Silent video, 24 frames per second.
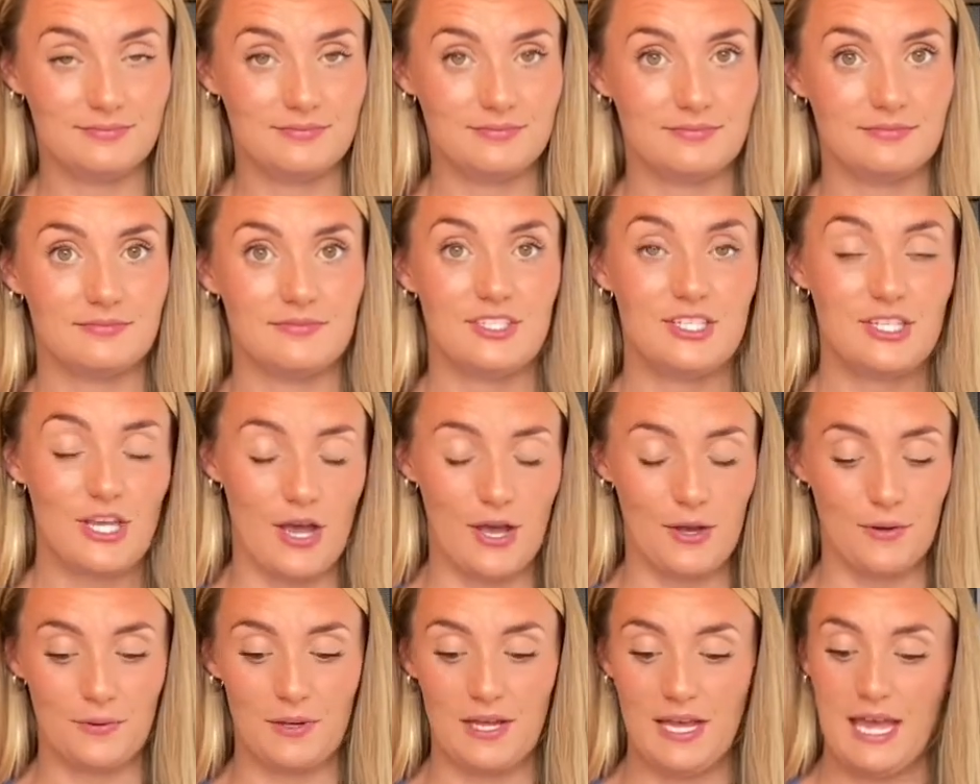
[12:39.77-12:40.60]

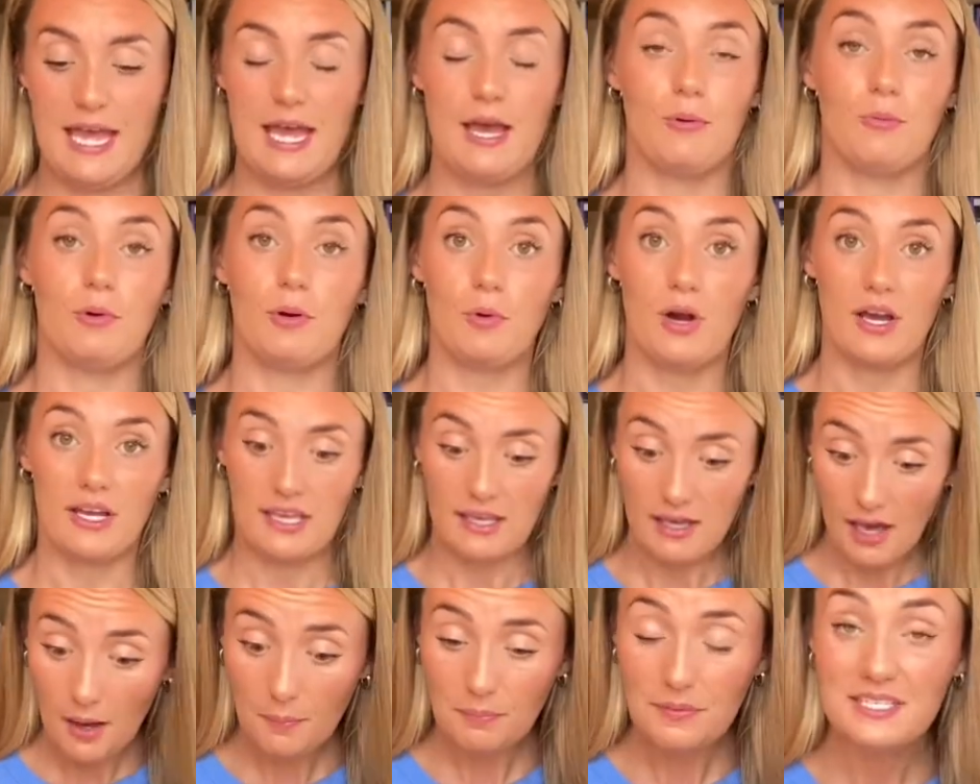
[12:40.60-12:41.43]
So we're working
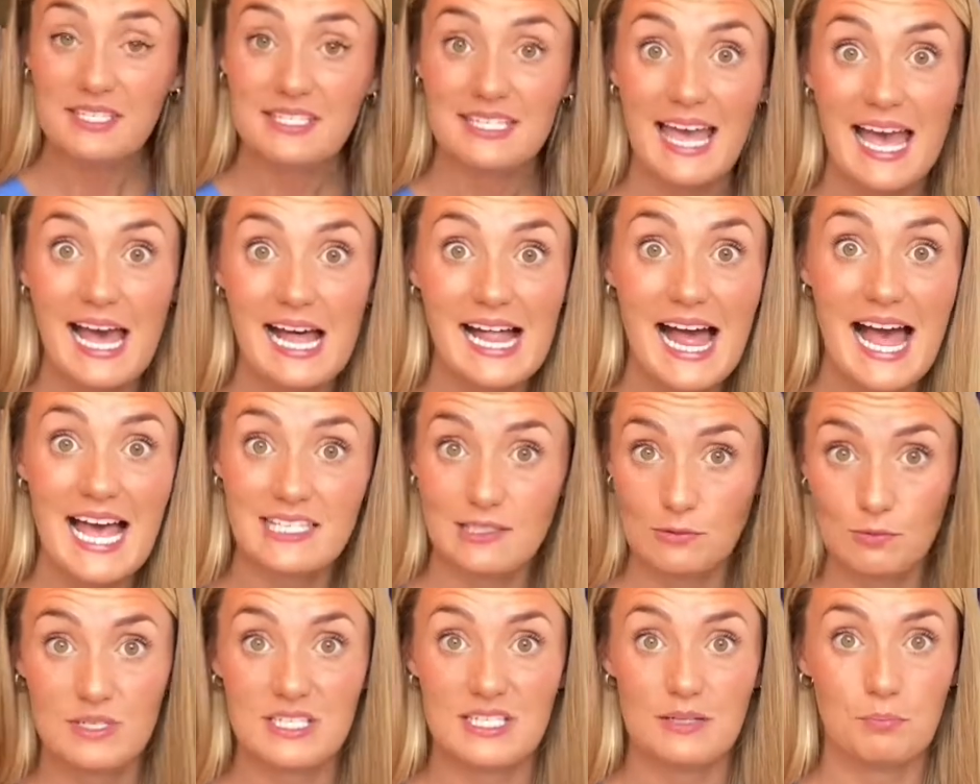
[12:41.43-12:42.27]
up the scale as
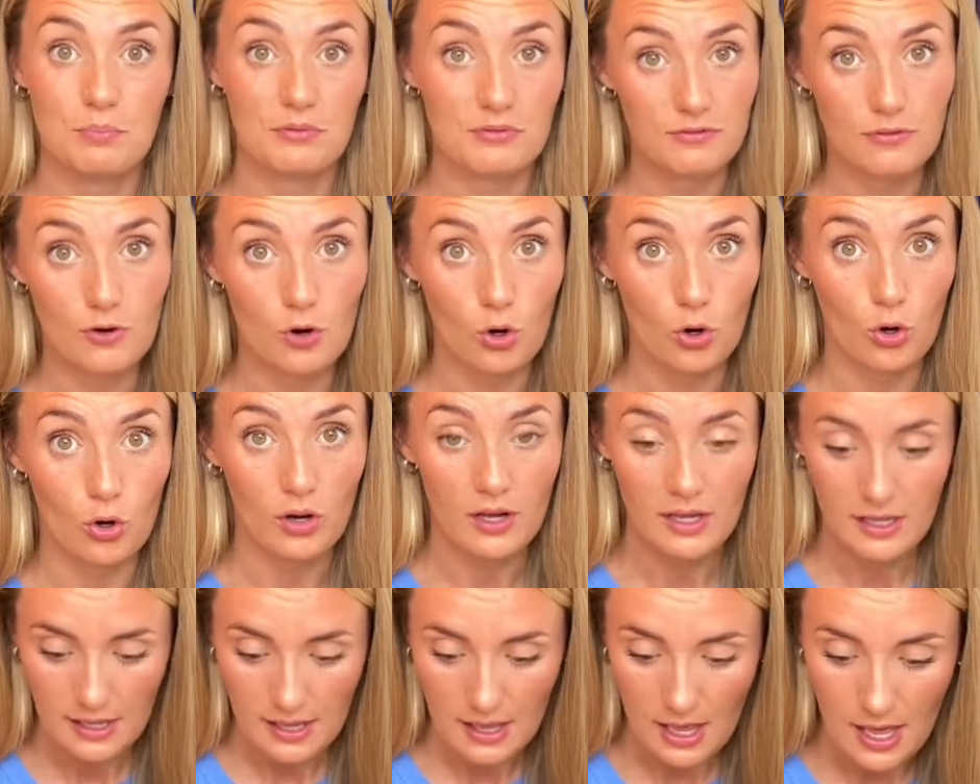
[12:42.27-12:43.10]
we did before,
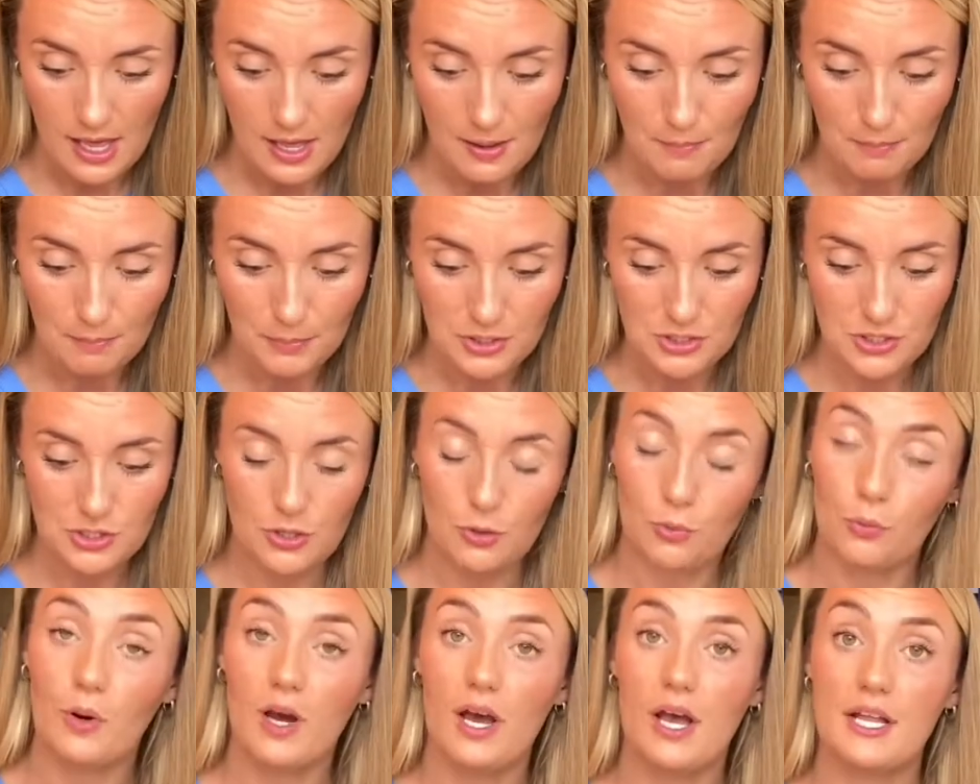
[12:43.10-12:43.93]
but to the
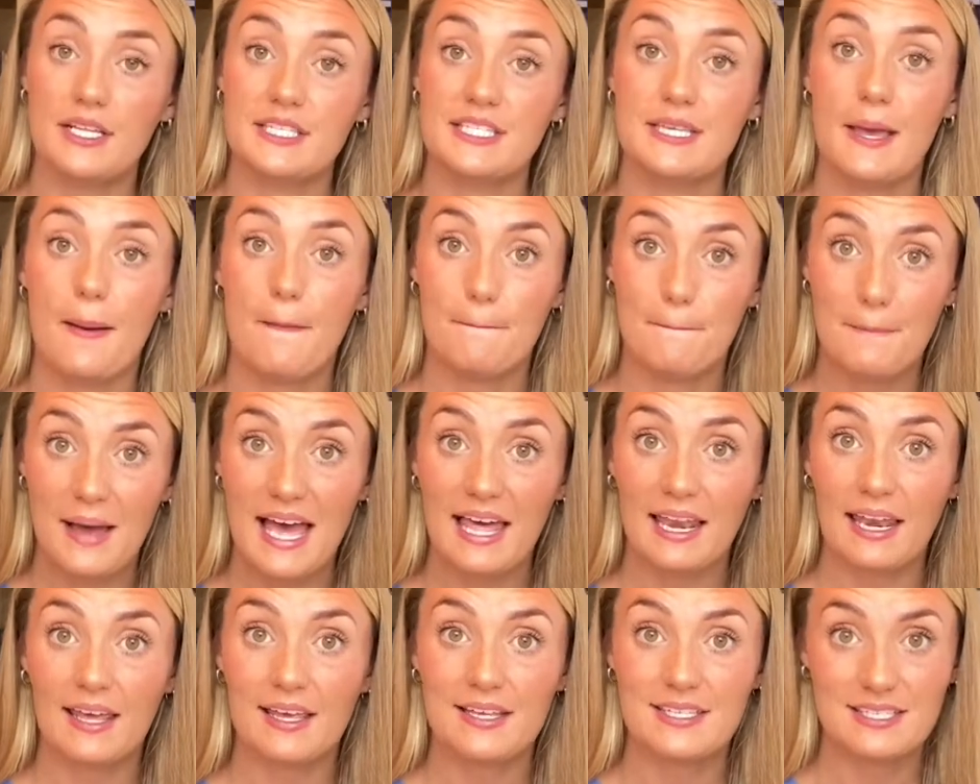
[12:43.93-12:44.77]
words
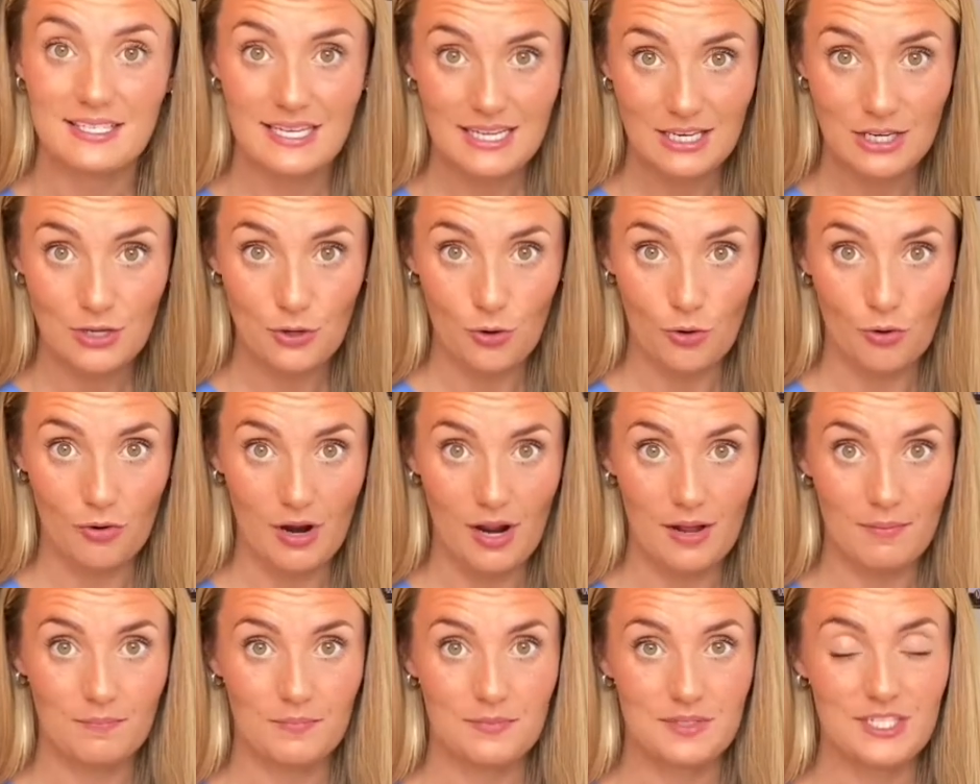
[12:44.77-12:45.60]
Bella
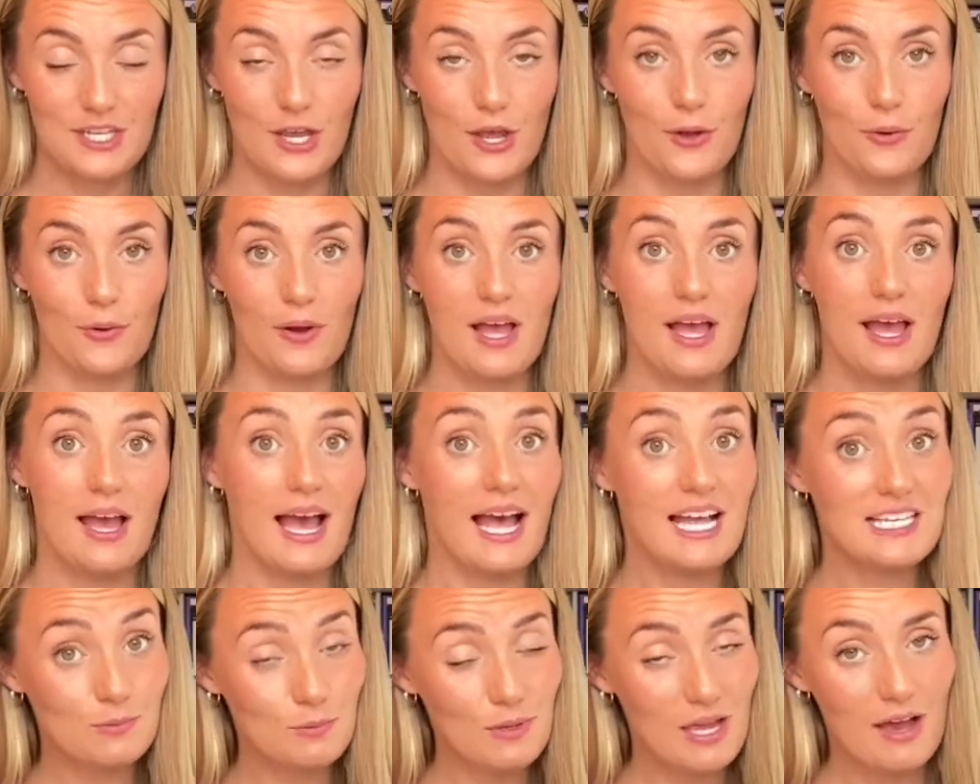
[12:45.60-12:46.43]
Signora. So
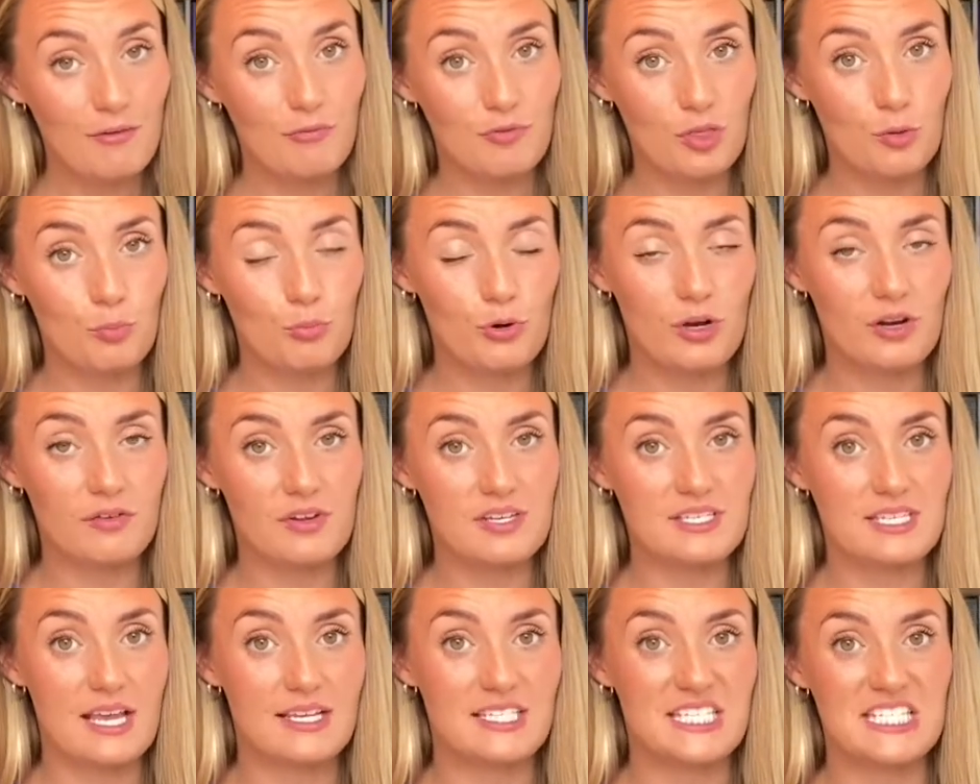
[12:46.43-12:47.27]
as we have with the previous
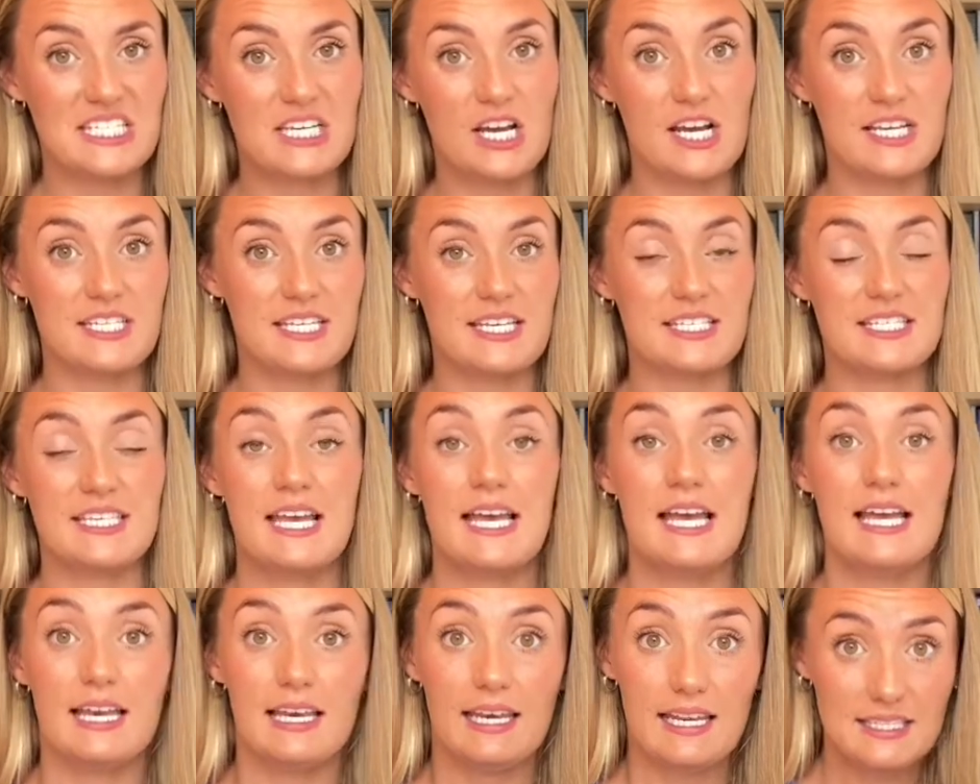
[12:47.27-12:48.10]
exercises,
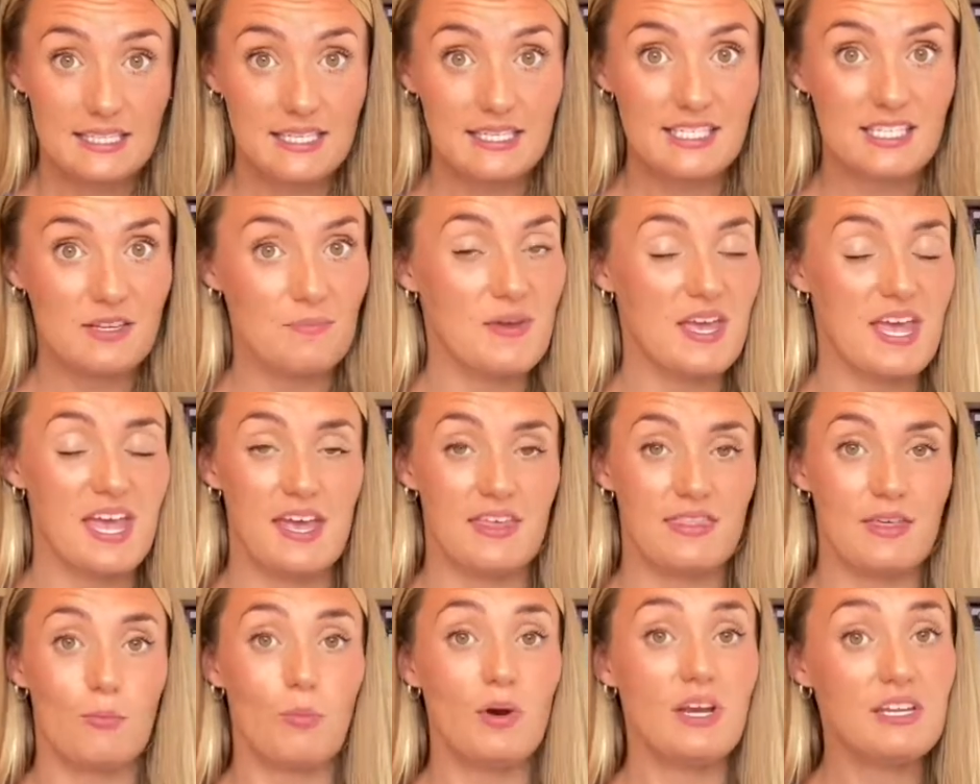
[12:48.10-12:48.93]
listen to me,
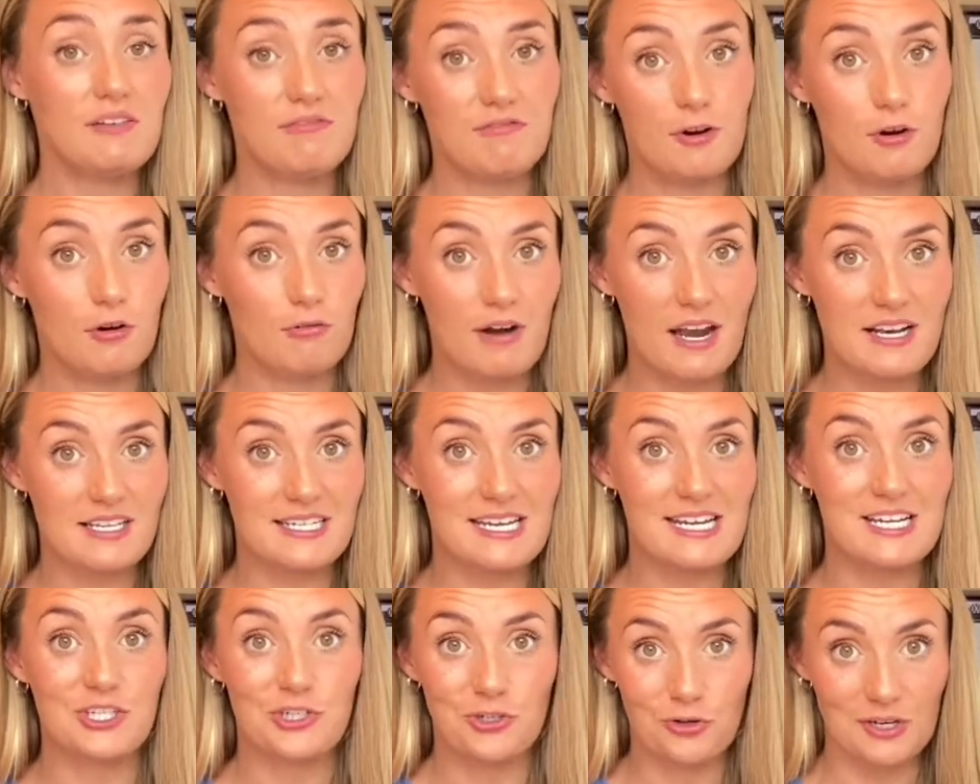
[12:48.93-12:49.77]
then when you feel
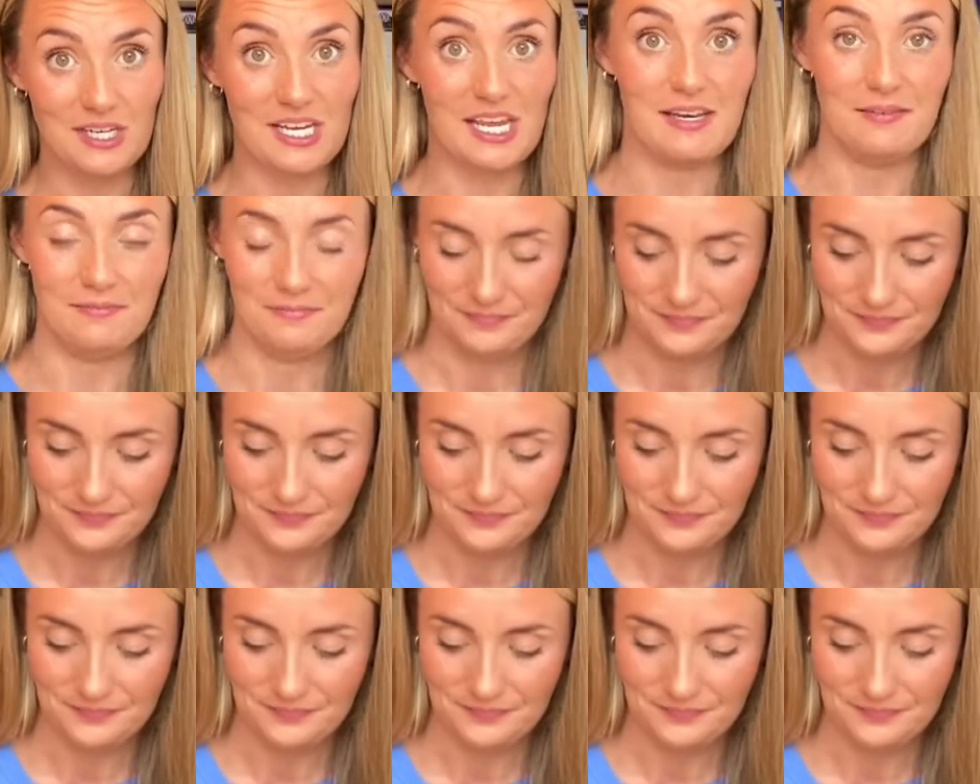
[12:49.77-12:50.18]
ready, join in.